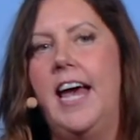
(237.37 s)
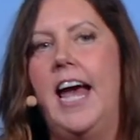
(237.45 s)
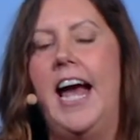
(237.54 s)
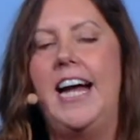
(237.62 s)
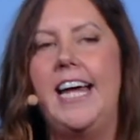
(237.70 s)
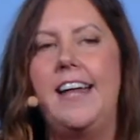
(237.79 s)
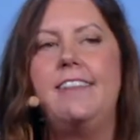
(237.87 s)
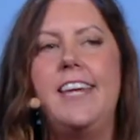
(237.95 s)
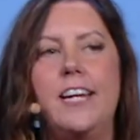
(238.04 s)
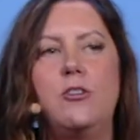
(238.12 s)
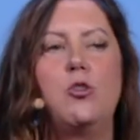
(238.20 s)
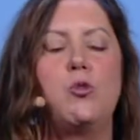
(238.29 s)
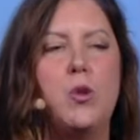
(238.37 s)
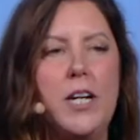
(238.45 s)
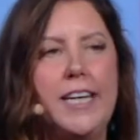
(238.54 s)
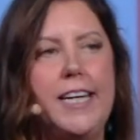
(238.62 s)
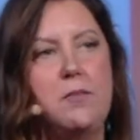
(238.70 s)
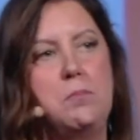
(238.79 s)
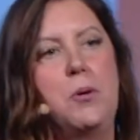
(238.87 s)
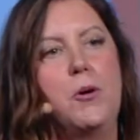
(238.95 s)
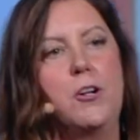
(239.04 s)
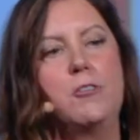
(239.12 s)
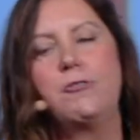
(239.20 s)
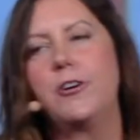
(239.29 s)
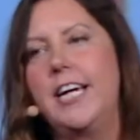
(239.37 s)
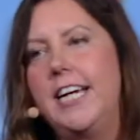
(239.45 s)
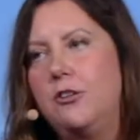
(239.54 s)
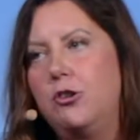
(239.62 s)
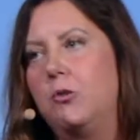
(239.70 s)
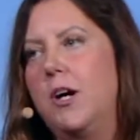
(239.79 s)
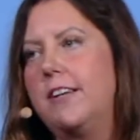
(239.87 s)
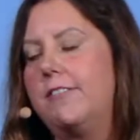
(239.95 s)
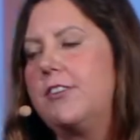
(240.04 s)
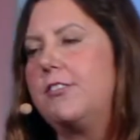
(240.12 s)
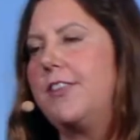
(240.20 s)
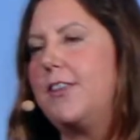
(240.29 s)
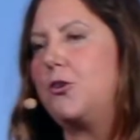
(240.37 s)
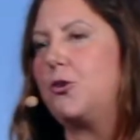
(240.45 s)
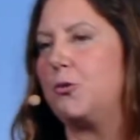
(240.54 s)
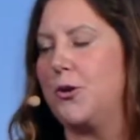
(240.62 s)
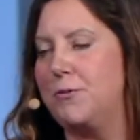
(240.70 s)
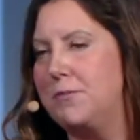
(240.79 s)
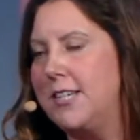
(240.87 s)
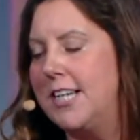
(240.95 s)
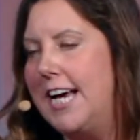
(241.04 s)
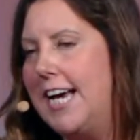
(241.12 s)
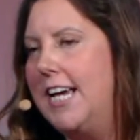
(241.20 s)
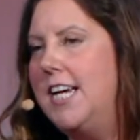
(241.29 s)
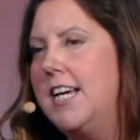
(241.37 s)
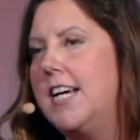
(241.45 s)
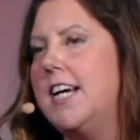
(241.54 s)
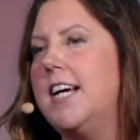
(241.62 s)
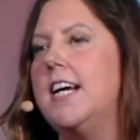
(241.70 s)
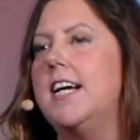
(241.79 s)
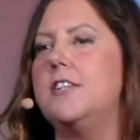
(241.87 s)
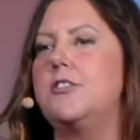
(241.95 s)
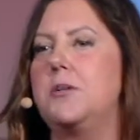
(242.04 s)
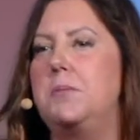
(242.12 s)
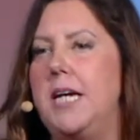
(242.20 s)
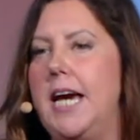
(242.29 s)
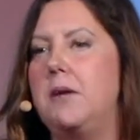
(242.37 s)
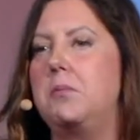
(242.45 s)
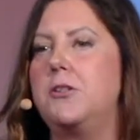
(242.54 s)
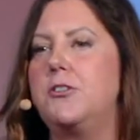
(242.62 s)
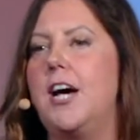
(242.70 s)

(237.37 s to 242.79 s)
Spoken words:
And I think it's really important for each one of us in this room today to be able to